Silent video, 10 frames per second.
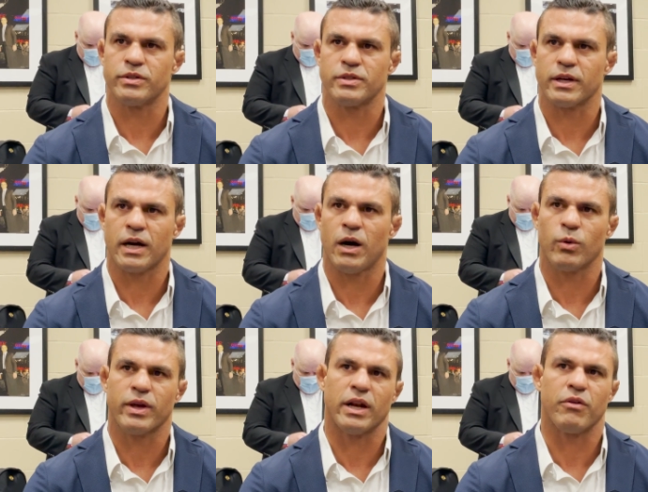It's like, how
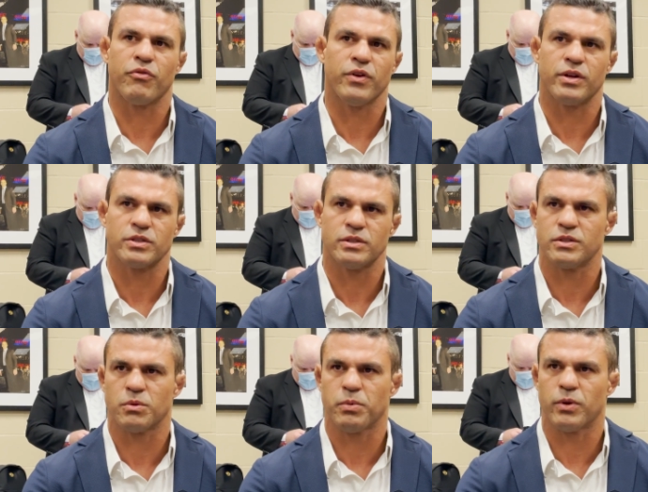can I finish
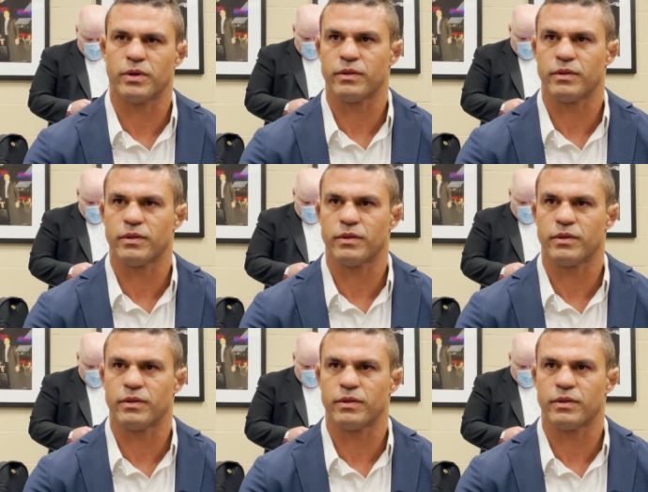this opponent?